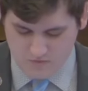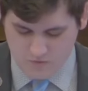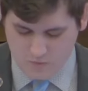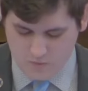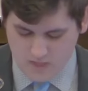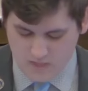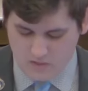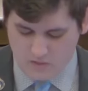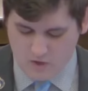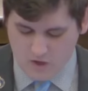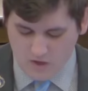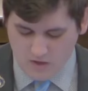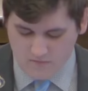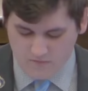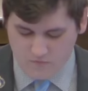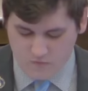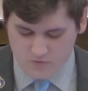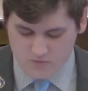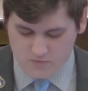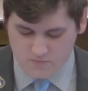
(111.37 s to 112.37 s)
for the way law
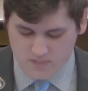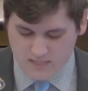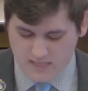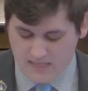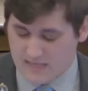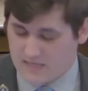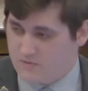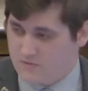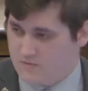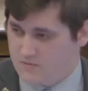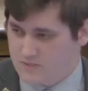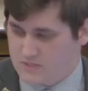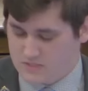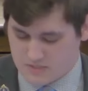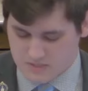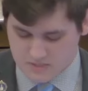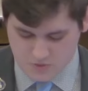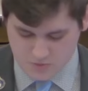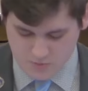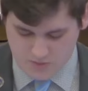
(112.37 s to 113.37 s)
enforcement handled
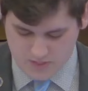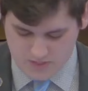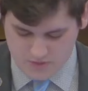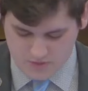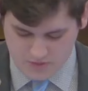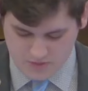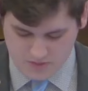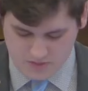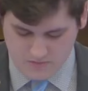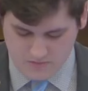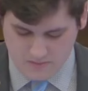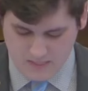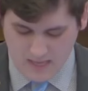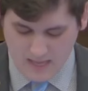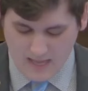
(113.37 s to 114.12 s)
this situation,